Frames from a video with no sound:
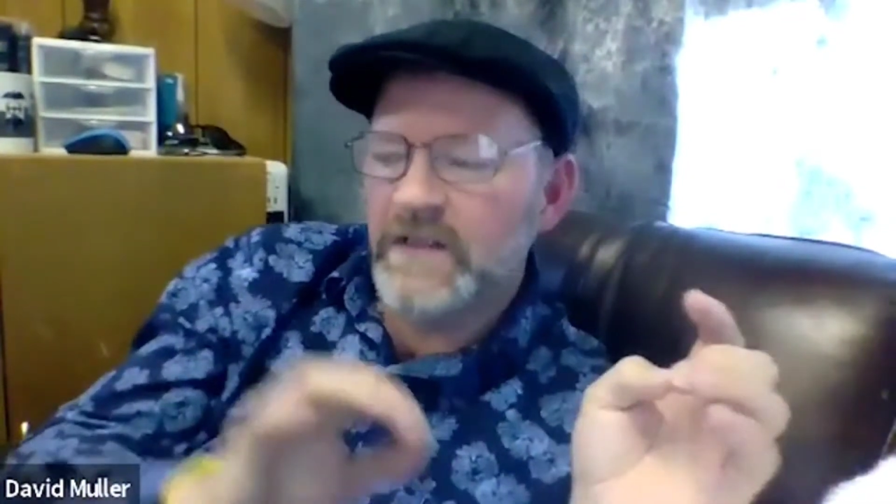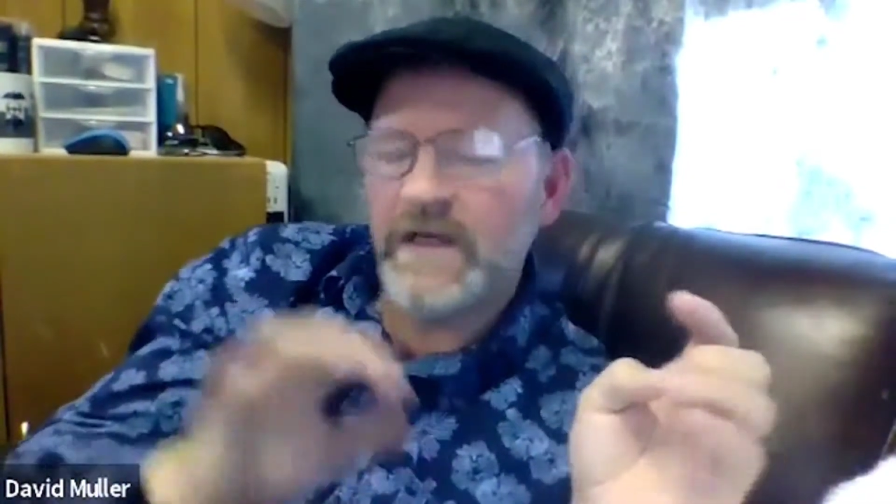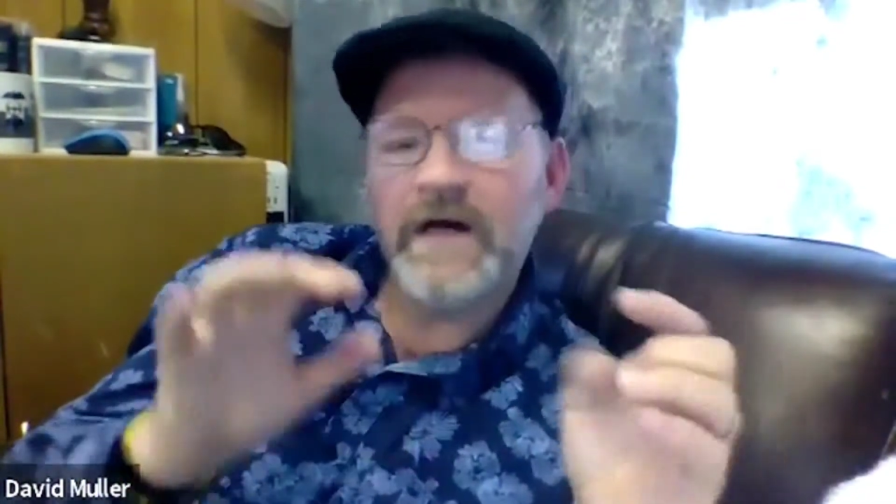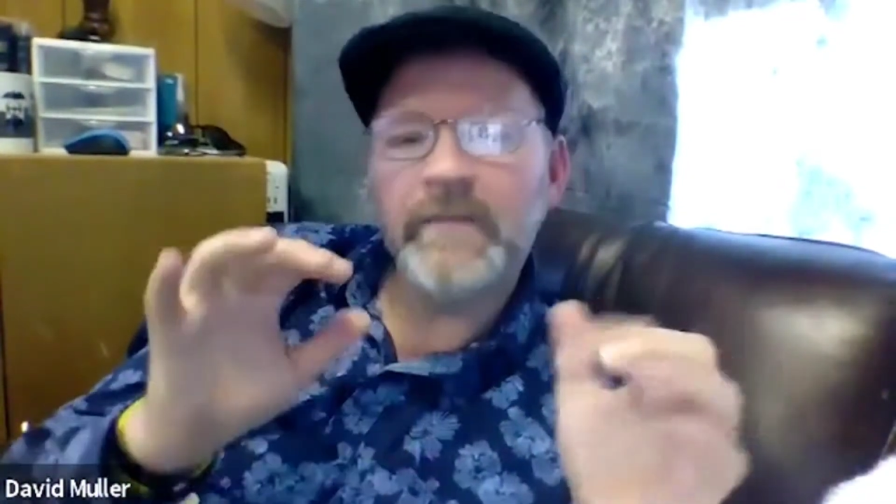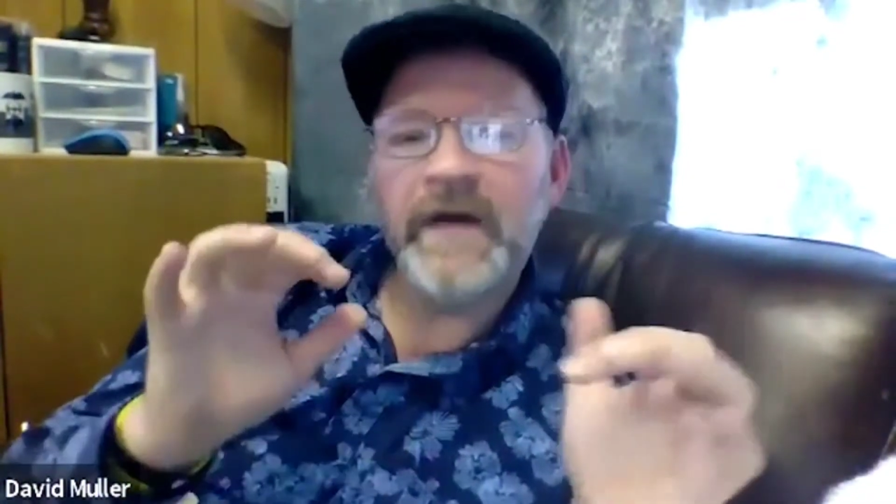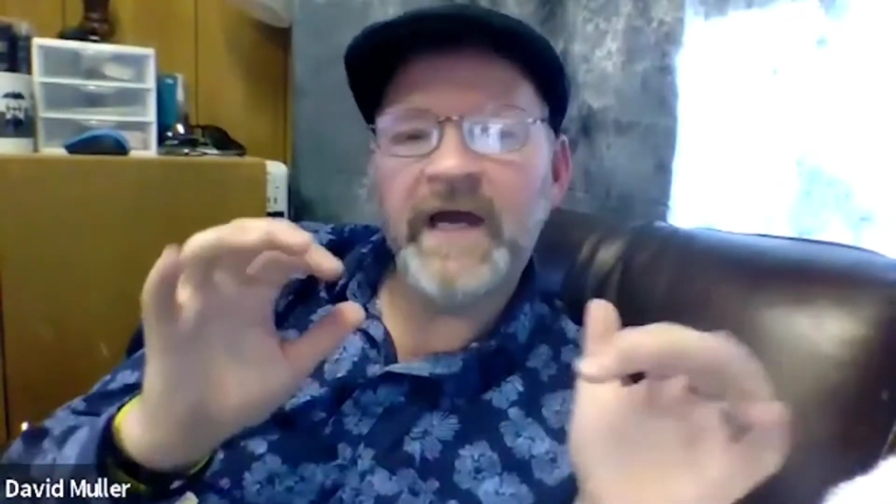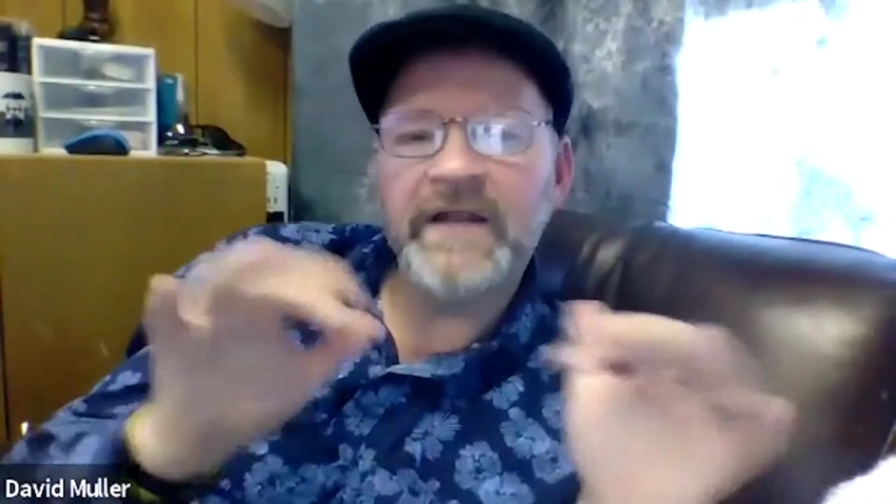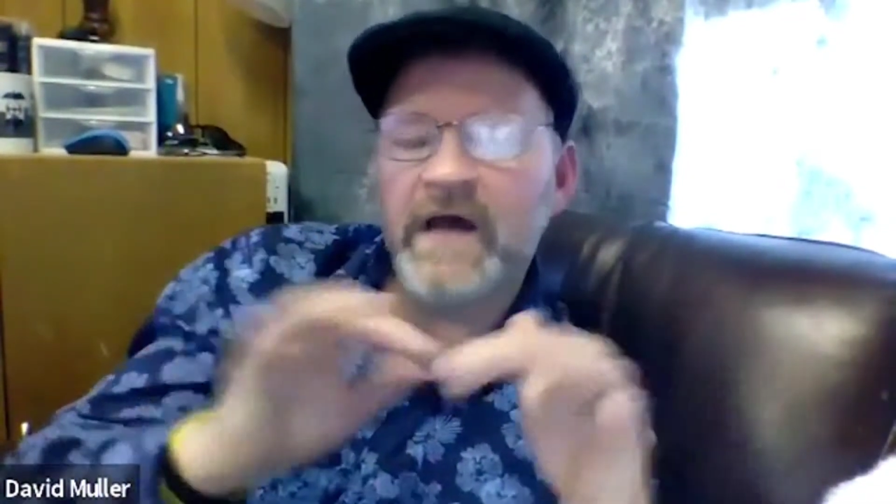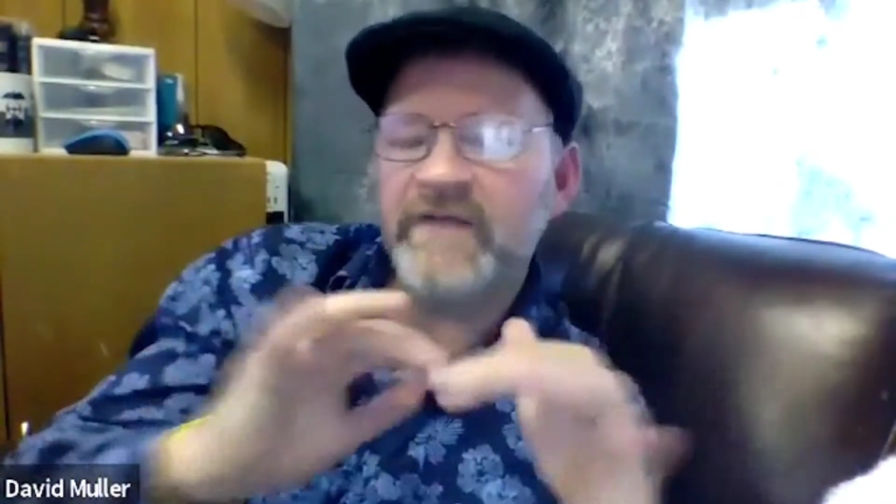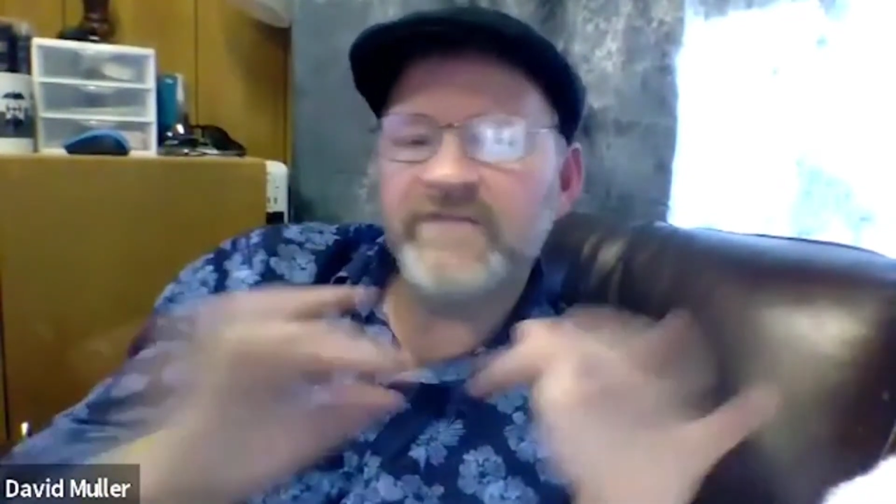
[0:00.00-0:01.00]
um, and
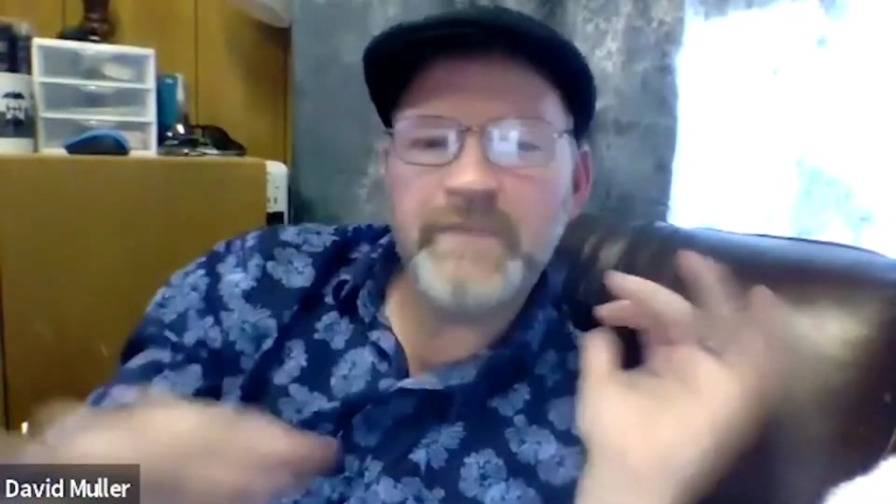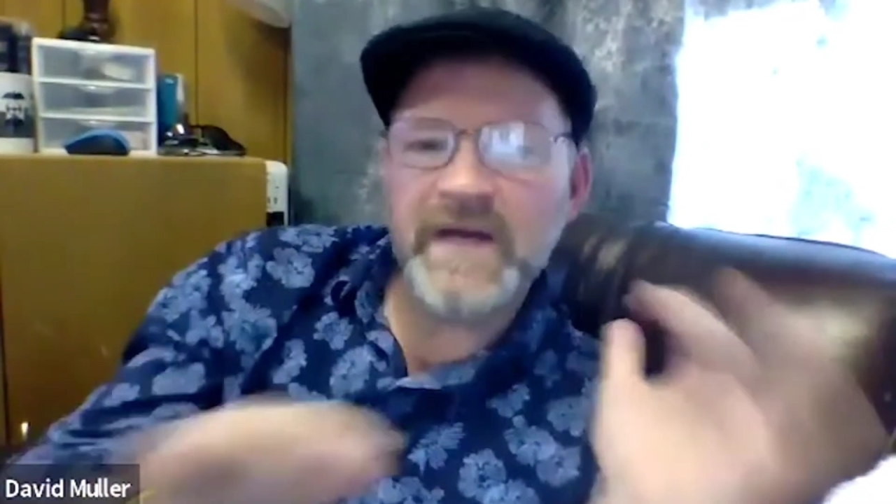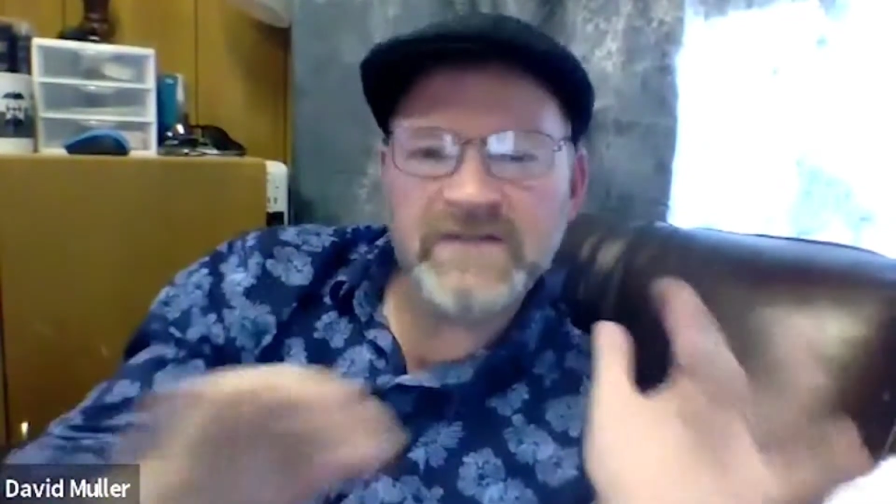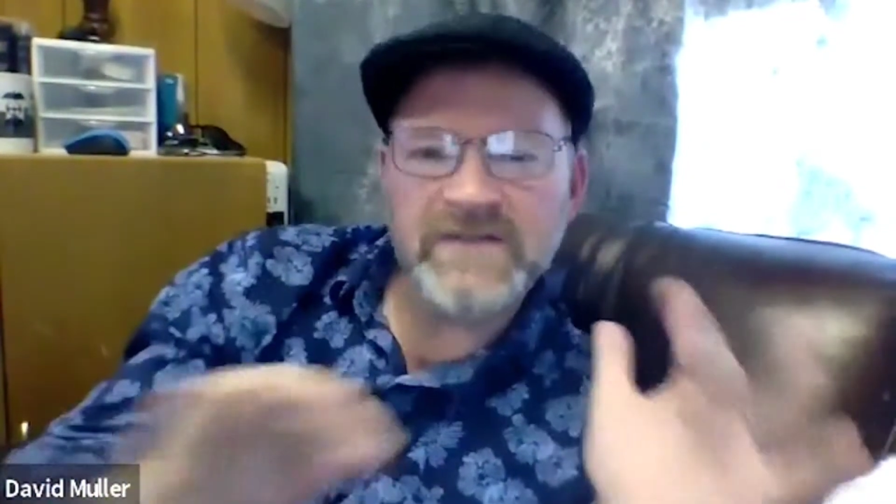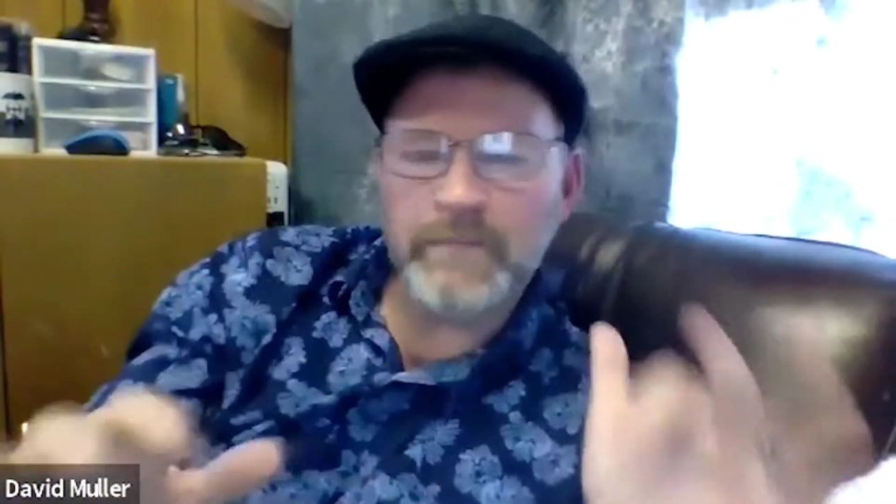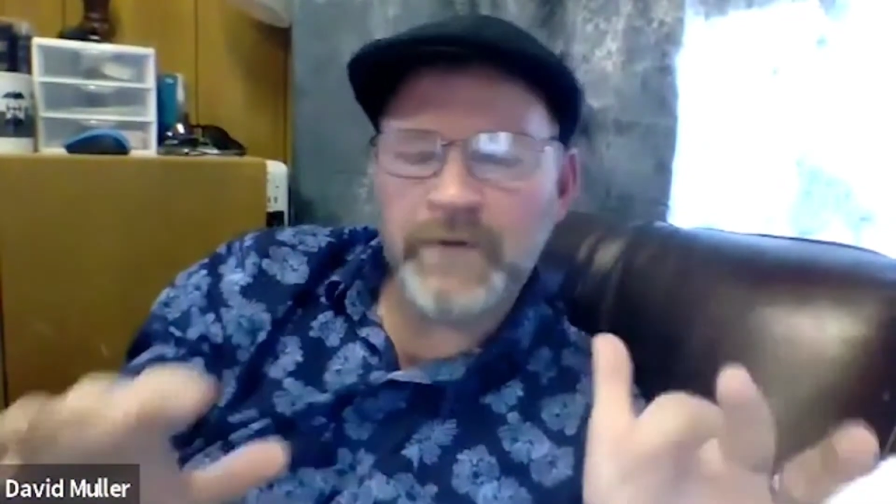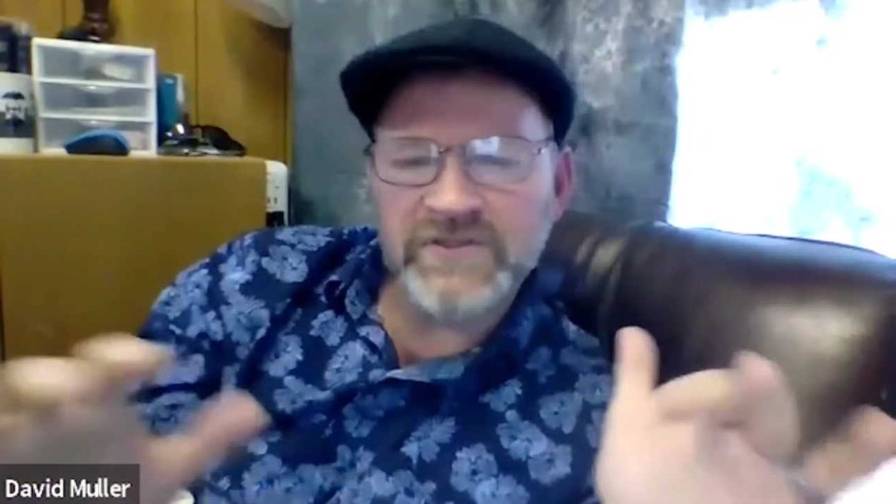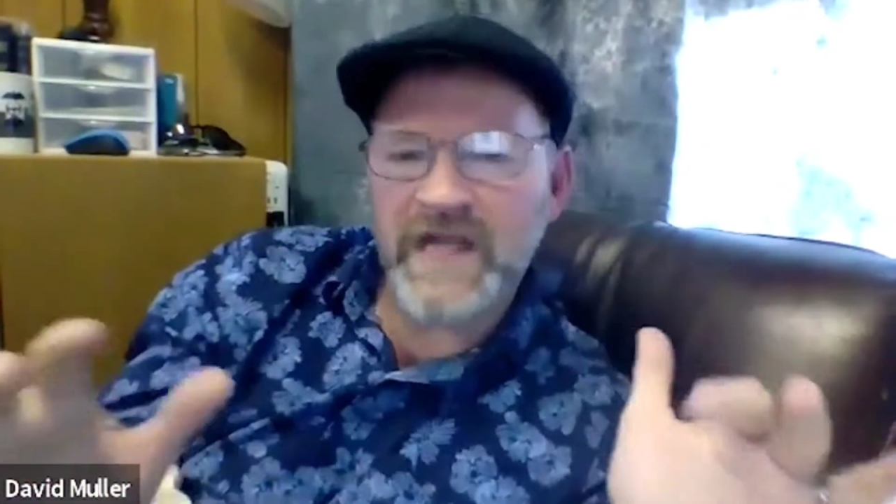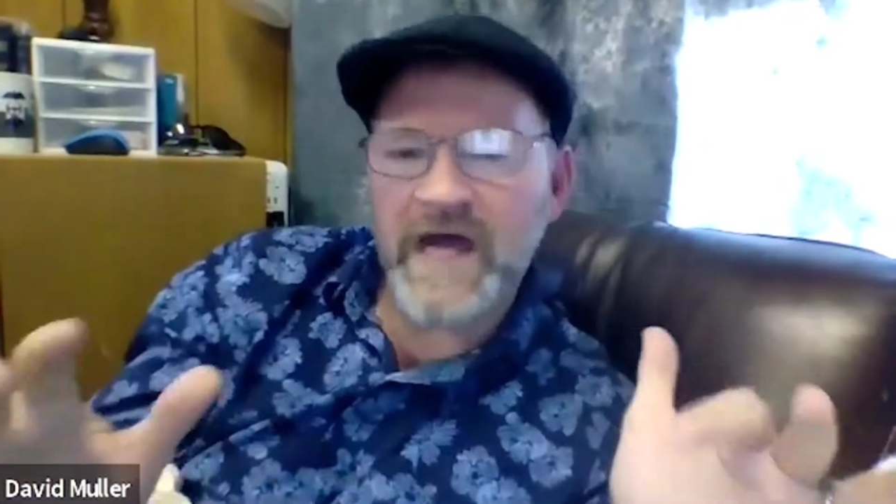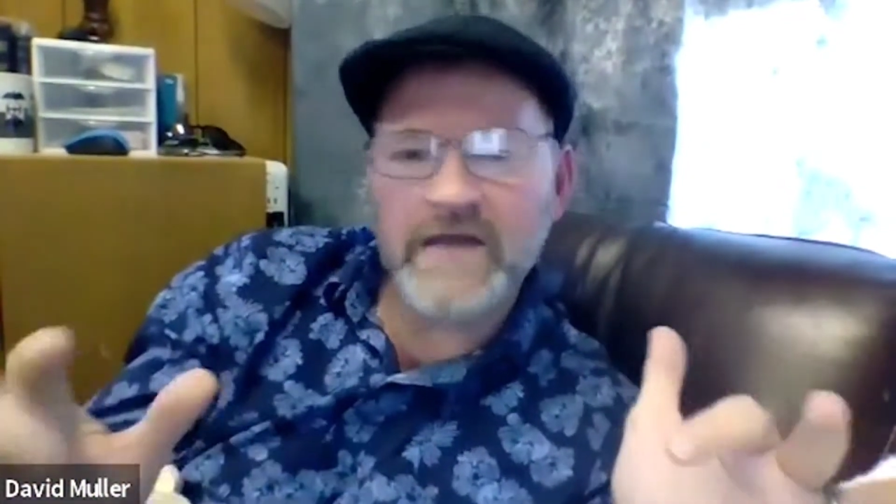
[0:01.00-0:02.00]
none of it's based on
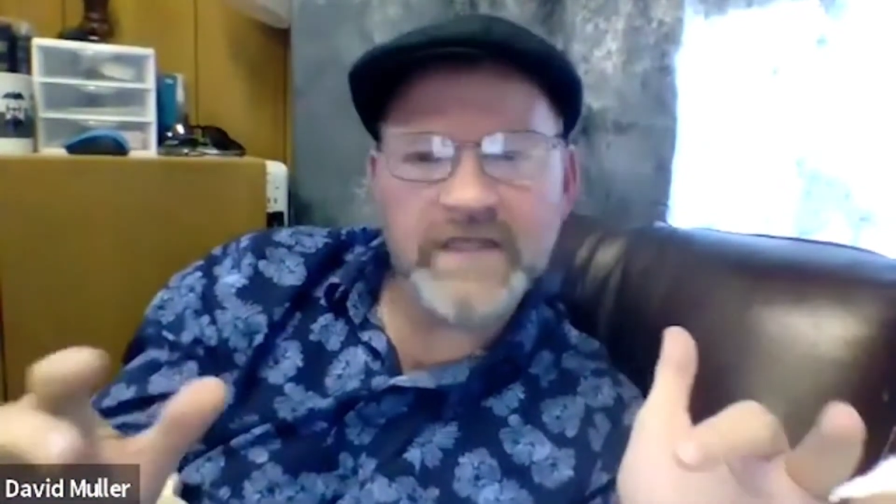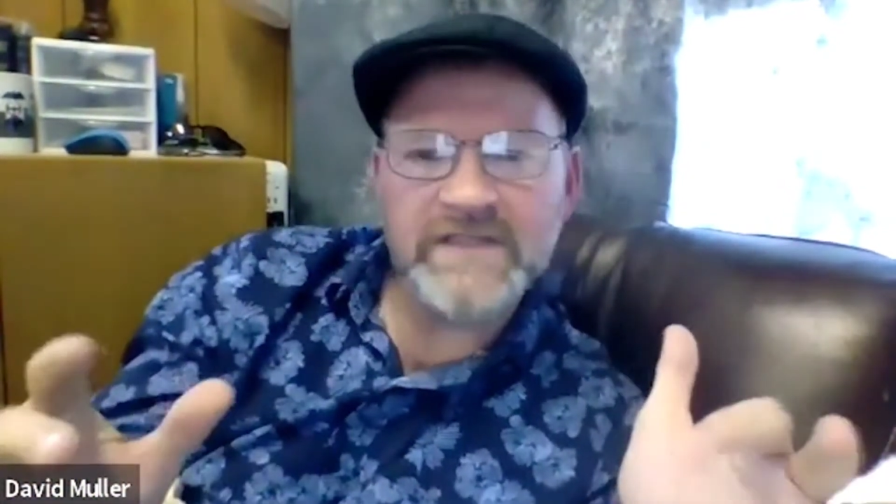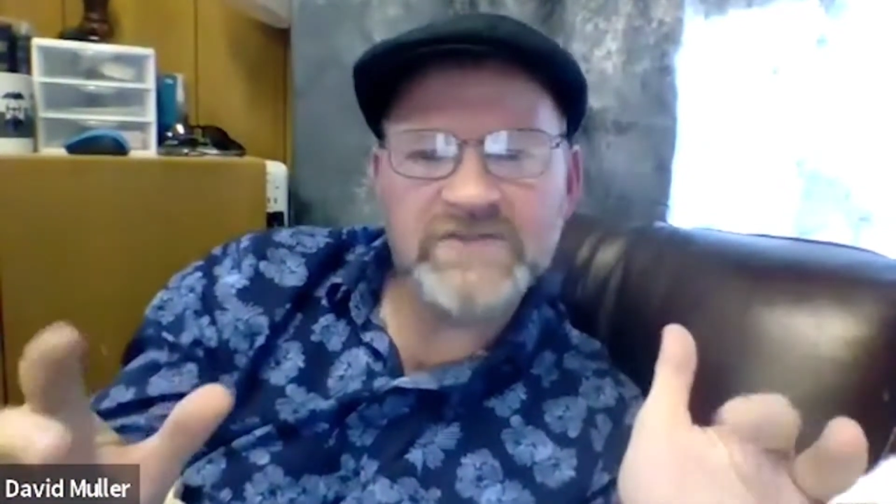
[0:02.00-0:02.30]
personalities